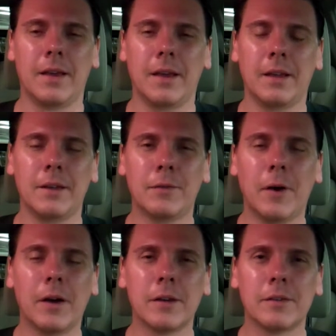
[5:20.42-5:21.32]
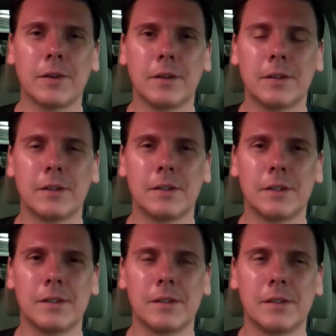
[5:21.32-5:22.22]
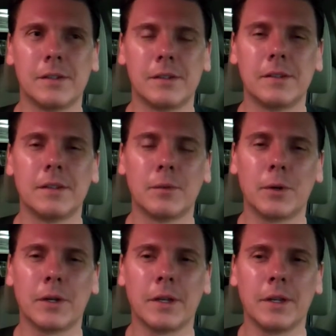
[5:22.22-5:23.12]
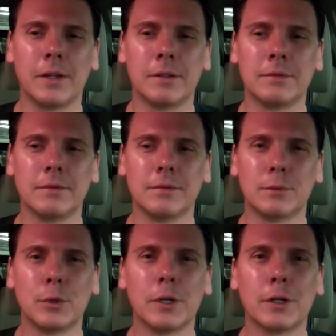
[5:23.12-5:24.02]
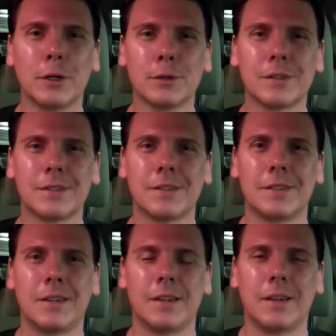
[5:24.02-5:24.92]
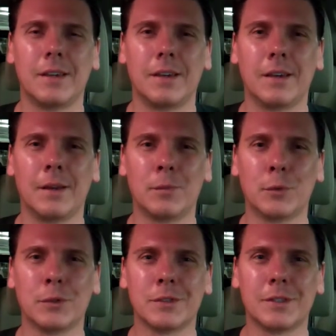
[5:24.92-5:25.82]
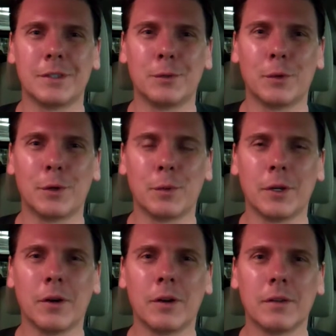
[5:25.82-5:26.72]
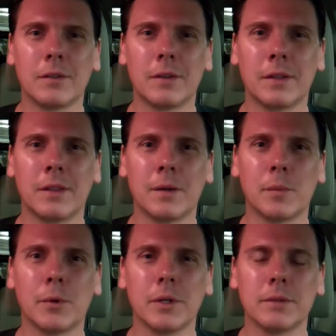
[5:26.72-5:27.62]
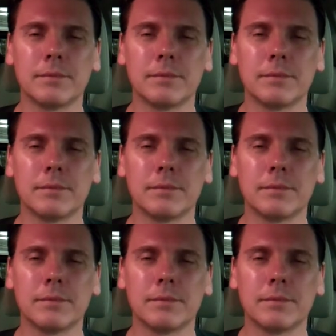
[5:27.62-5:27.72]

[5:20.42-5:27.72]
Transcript: 85, we're getting really close. And we'll see where we are at that point.